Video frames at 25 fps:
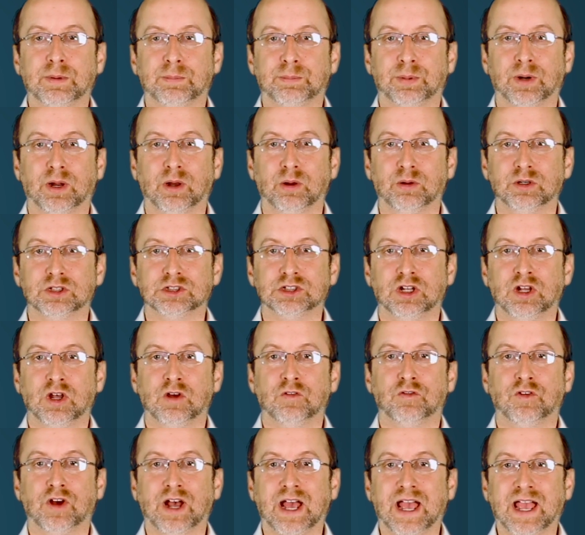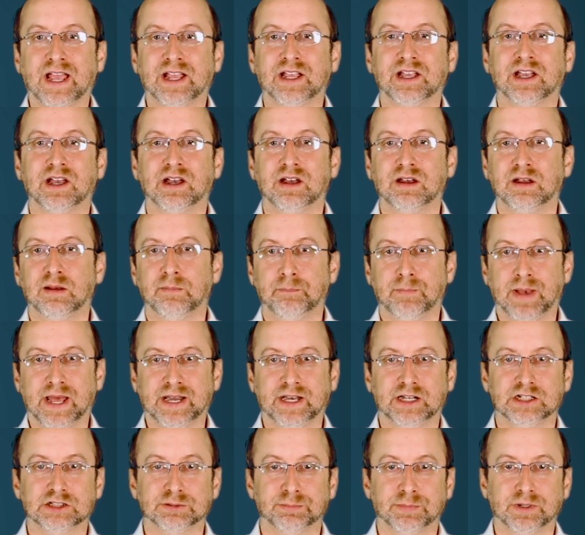approach for anger
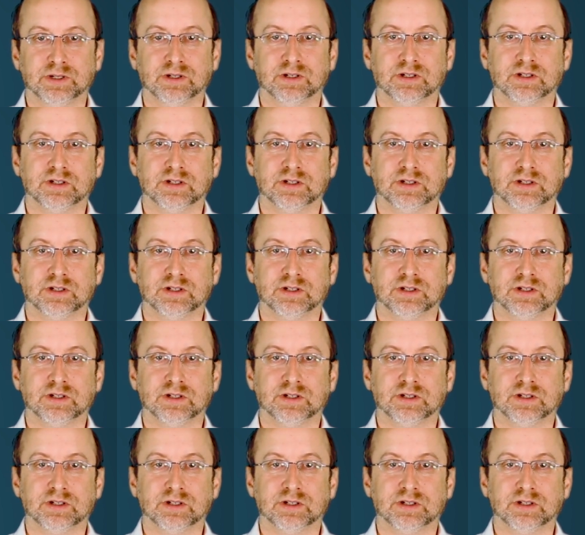management.